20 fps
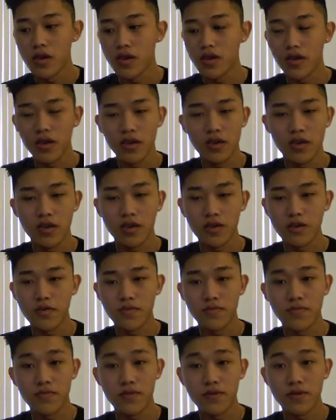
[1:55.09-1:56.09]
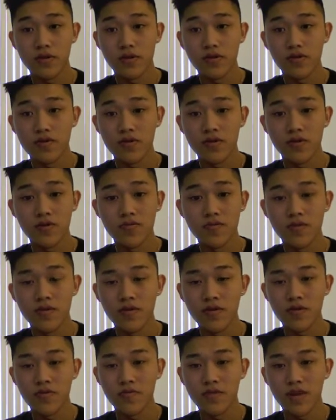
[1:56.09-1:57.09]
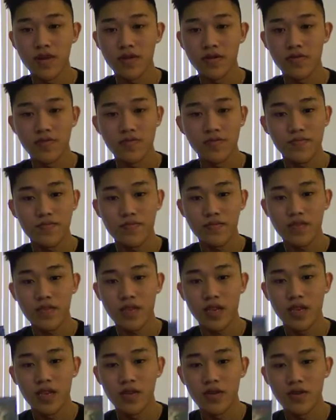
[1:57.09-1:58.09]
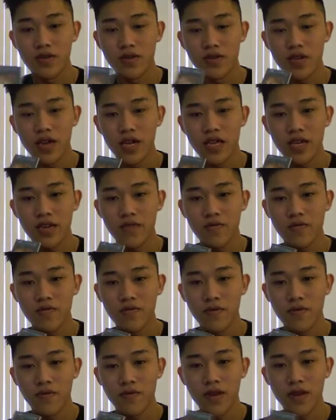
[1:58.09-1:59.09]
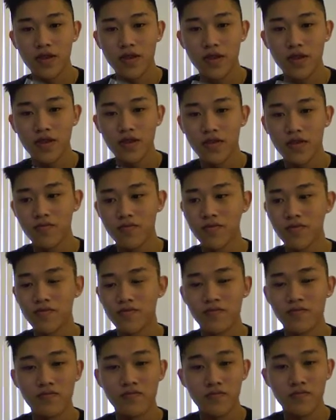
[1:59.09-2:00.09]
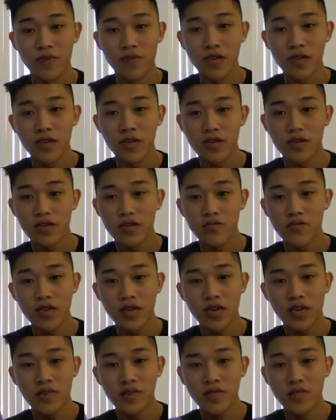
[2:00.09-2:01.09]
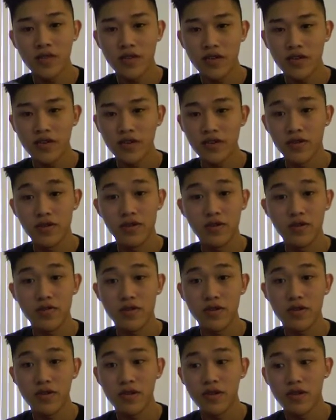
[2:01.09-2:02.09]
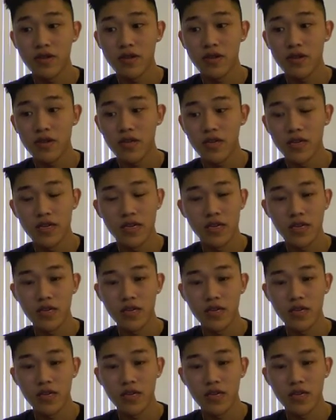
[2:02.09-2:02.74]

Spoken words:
They do they try to get around this card, but basically when they MST it, you're doing the things that